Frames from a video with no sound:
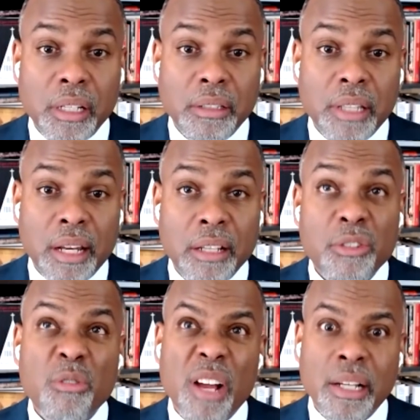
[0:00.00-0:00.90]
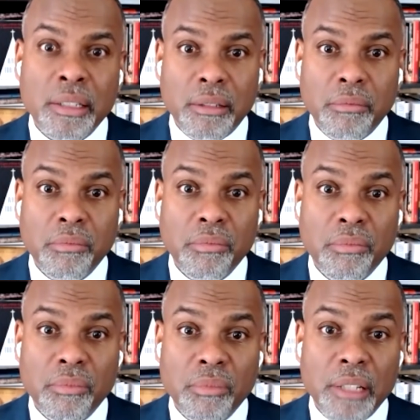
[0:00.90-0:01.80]
That interregnum,
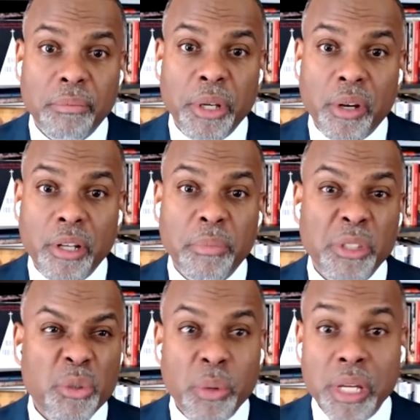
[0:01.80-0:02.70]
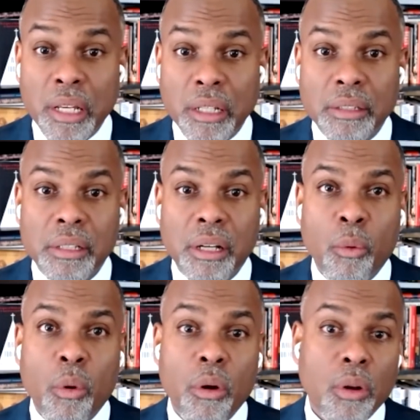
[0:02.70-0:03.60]
that period between
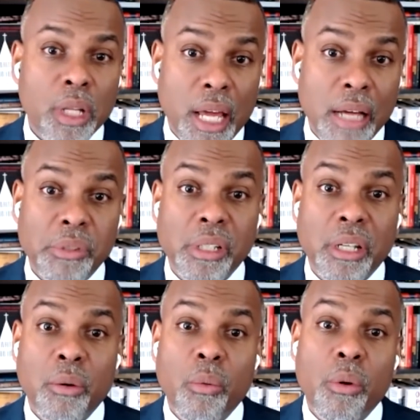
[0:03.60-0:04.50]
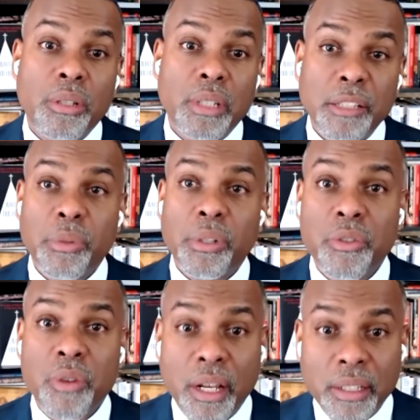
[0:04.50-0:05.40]
a world collapsing and a world
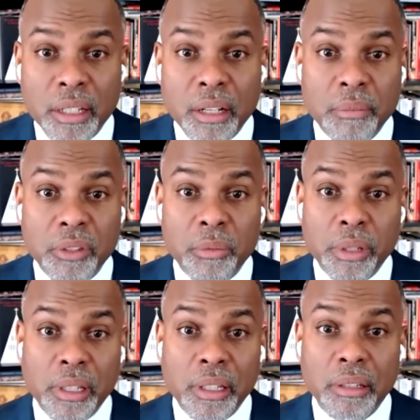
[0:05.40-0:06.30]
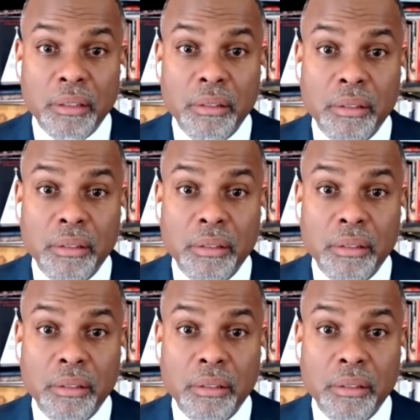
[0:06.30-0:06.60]
desperately trying to come into being.